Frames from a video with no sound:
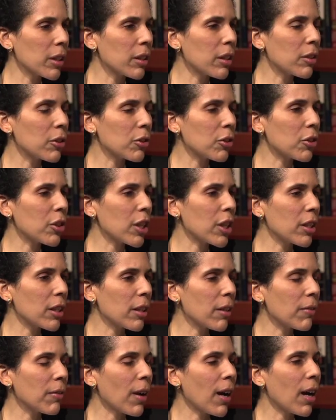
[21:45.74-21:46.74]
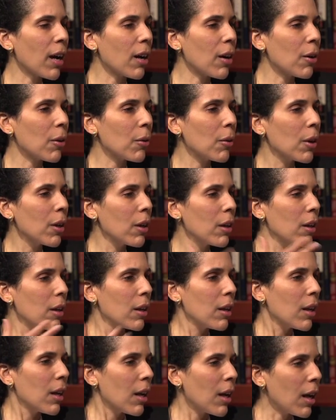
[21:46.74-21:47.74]
an understanding of how
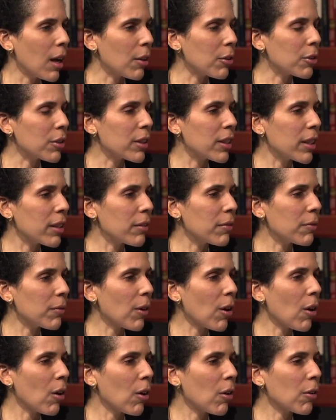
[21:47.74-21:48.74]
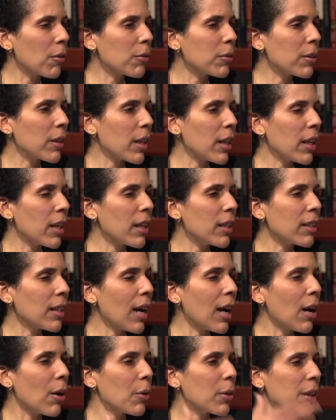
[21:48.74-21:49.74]
to get involved and
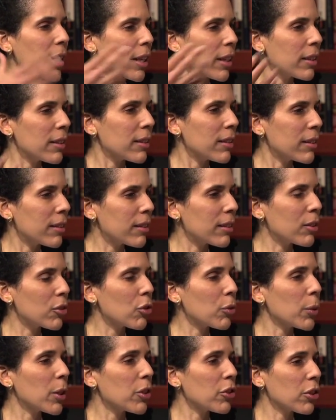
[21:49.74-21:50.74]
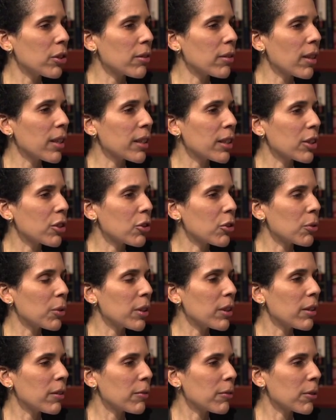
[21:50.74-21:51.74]
how can situations like
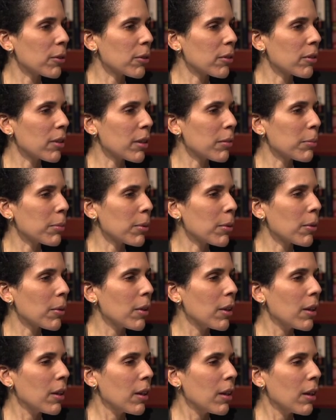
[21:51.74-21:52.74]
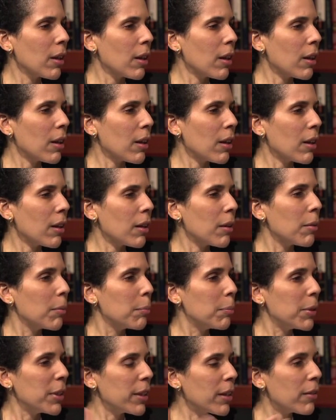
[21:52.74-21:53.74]
Katrina, for example,
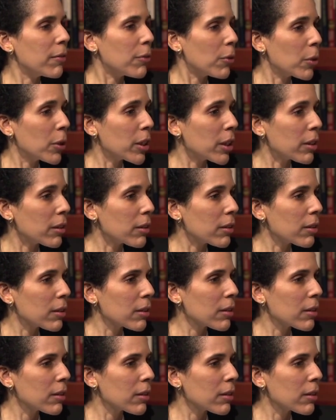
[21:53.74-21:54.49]
be avoided.